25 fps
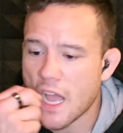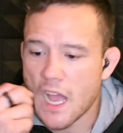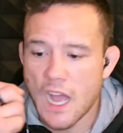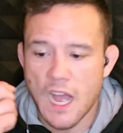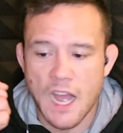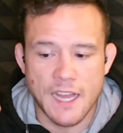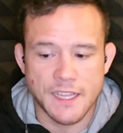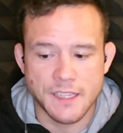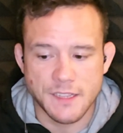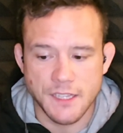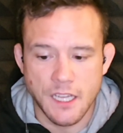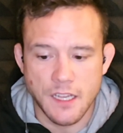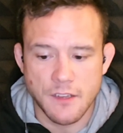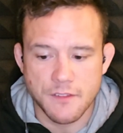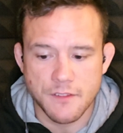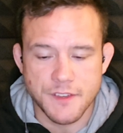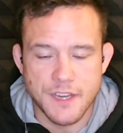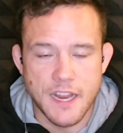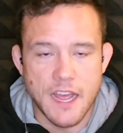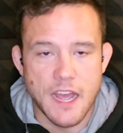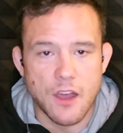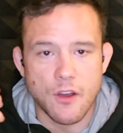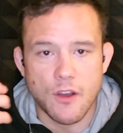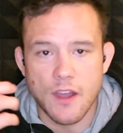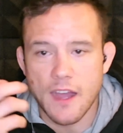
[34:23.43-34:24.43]
I love
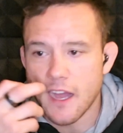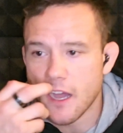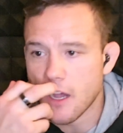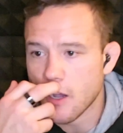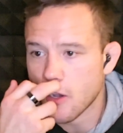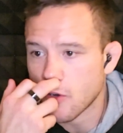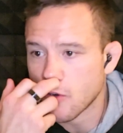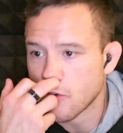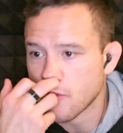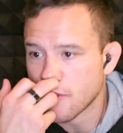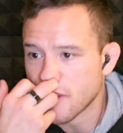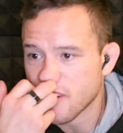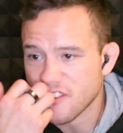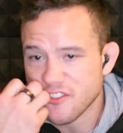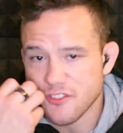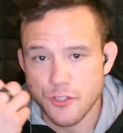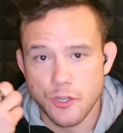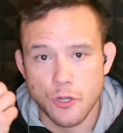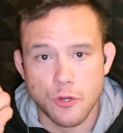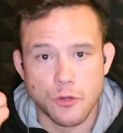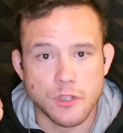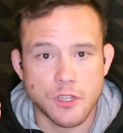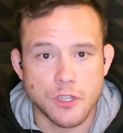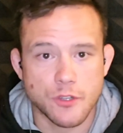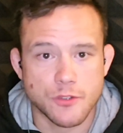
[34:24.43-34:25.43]
now how there's
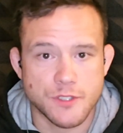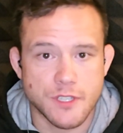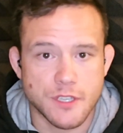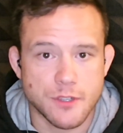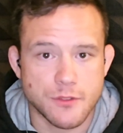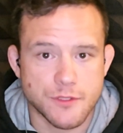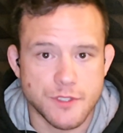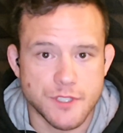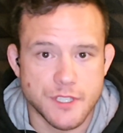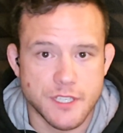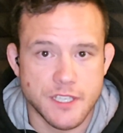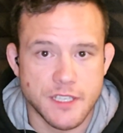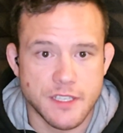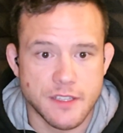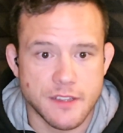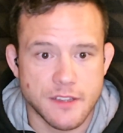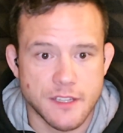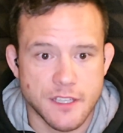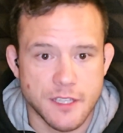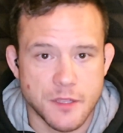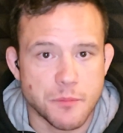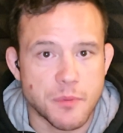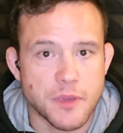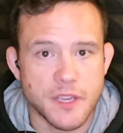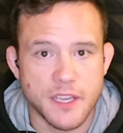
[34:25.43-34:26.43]
no closeouts in
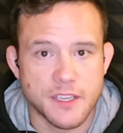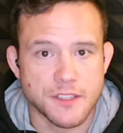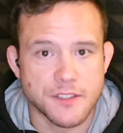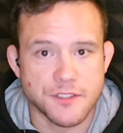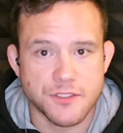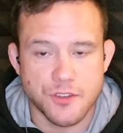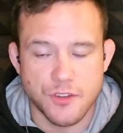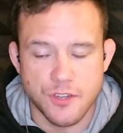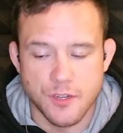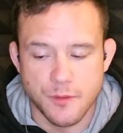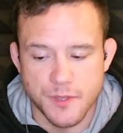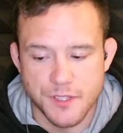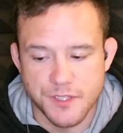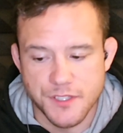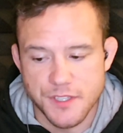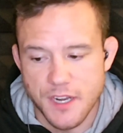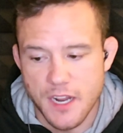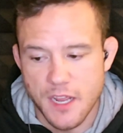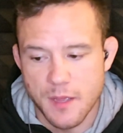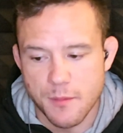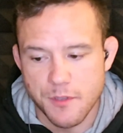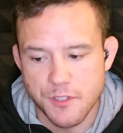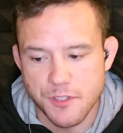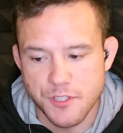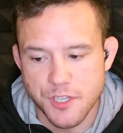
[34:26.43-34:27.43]
the biggest tournaments in
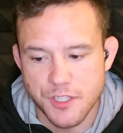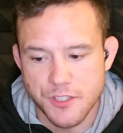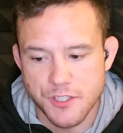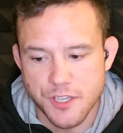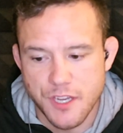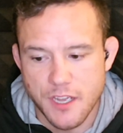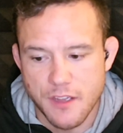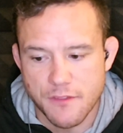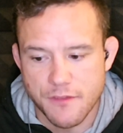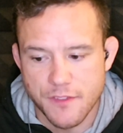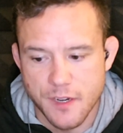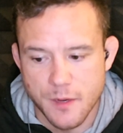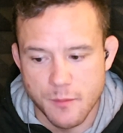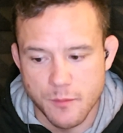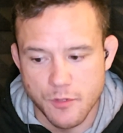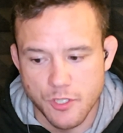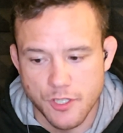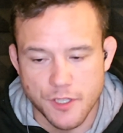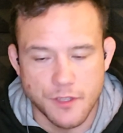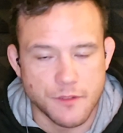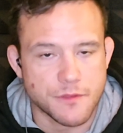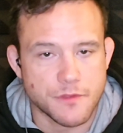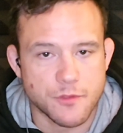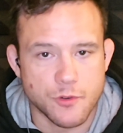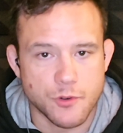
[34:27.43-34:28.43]
IBJJF, and I'm
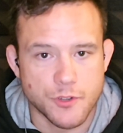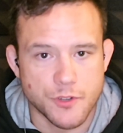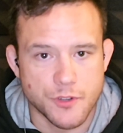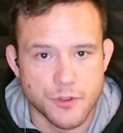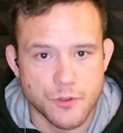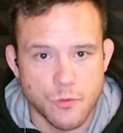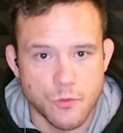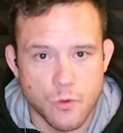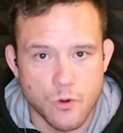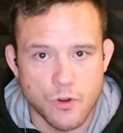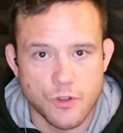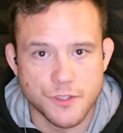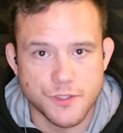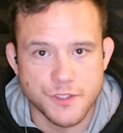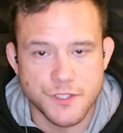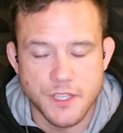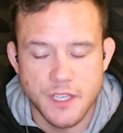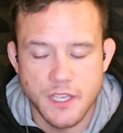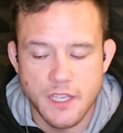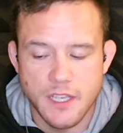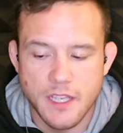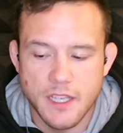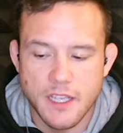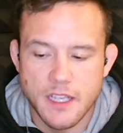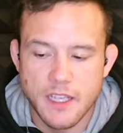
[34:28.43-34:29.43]
looking forward to the Worlds
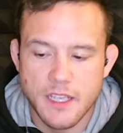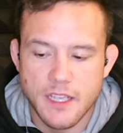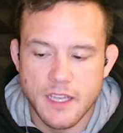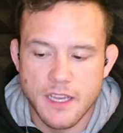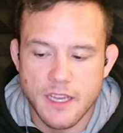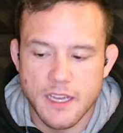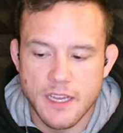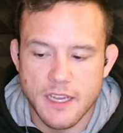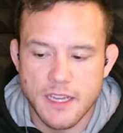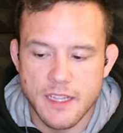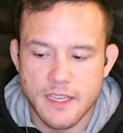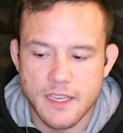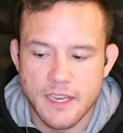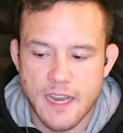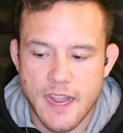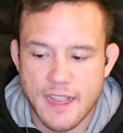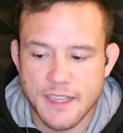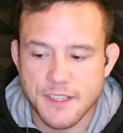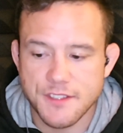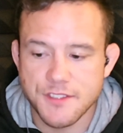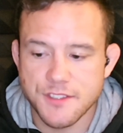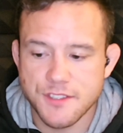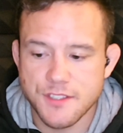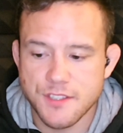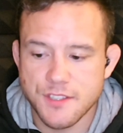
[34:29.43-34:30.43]

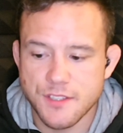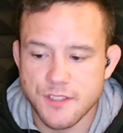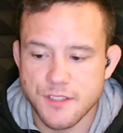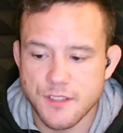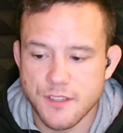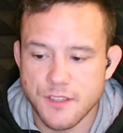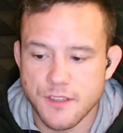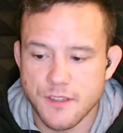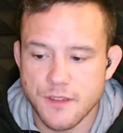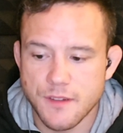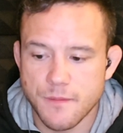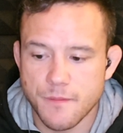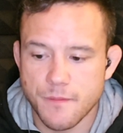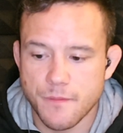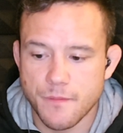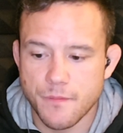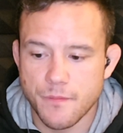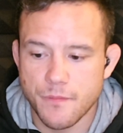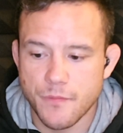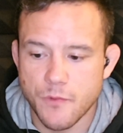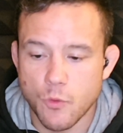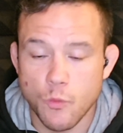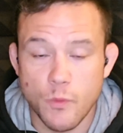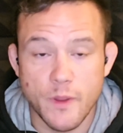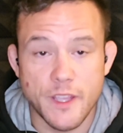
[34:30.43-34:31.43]
next
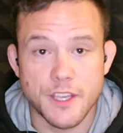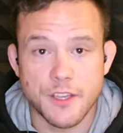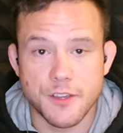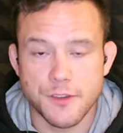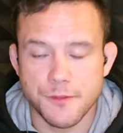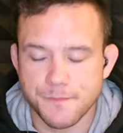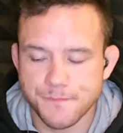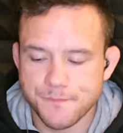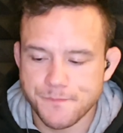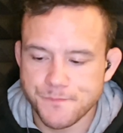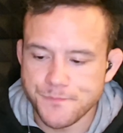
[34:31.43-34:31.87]
week.